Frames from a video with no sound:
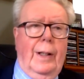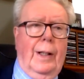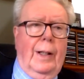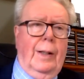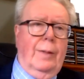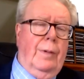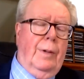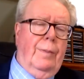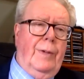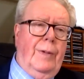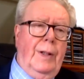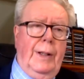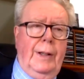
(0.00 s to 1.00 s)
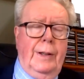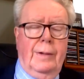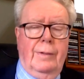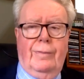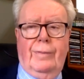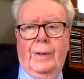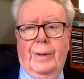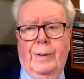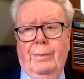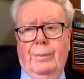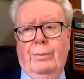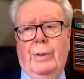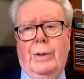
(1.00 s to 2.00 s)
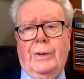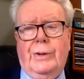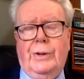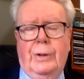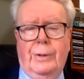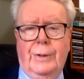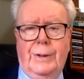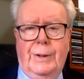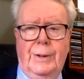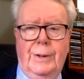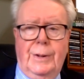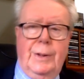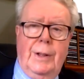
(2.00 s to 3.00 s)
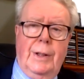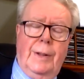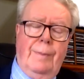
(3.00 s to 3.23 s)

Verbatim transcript: Uh, I'm thinking of uh, Boris Johnson